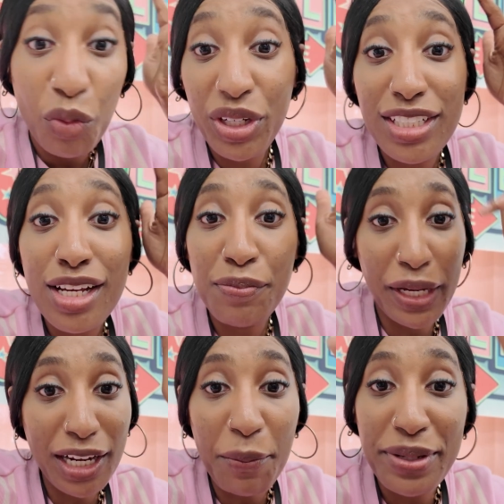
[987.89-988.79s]
We did
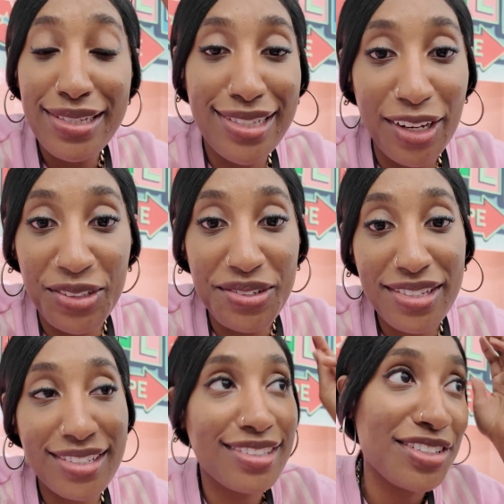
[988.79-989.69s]
pick up in
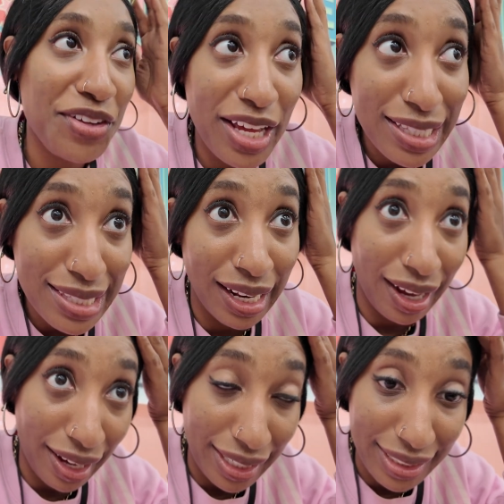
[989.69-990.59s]
sales, so that's
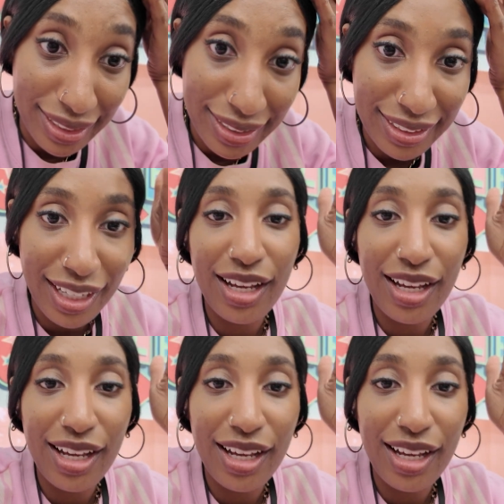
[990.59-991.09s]
nice.